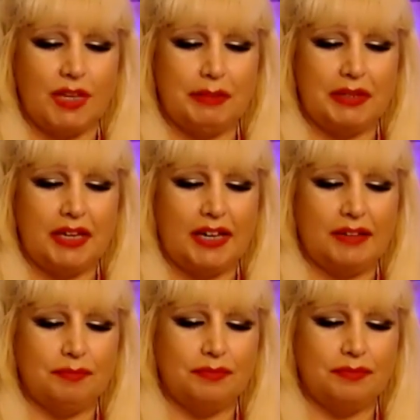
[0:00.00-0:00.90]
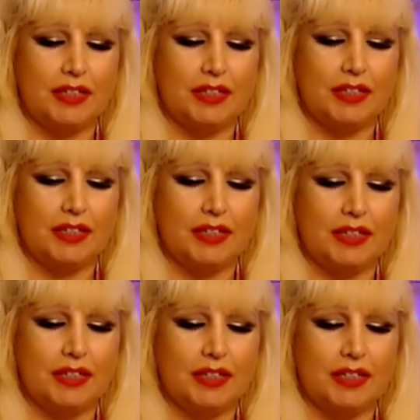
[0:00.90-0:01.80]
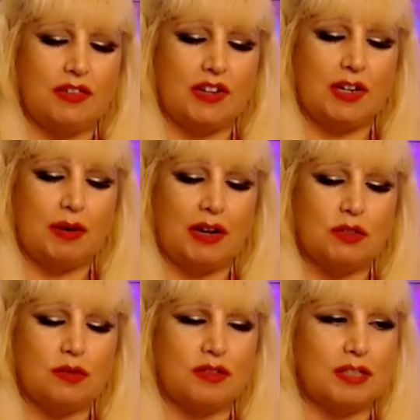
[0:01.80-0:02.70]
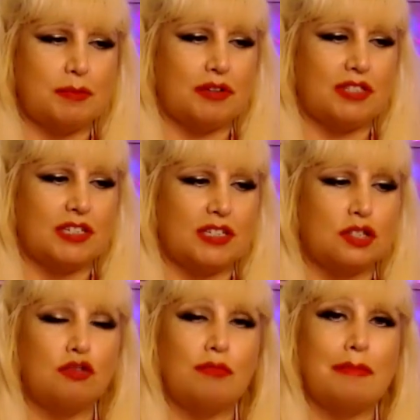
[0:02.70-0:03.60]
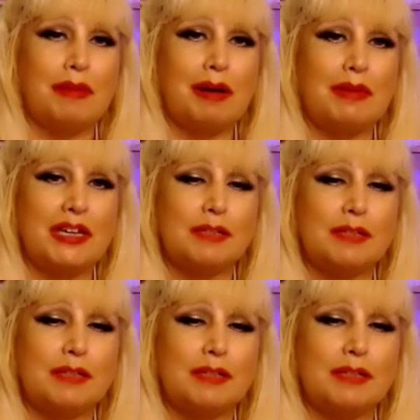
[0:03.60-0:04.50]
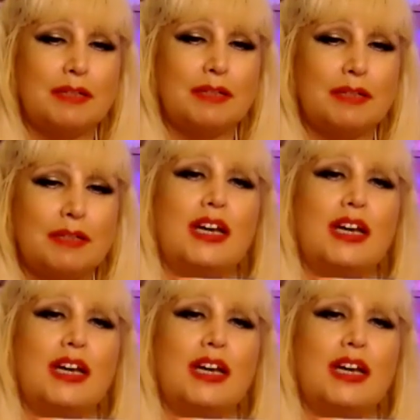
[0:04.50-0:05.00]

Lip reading: But yeah. So I just wanted to do anyone else's experience this. I saw my mum experience it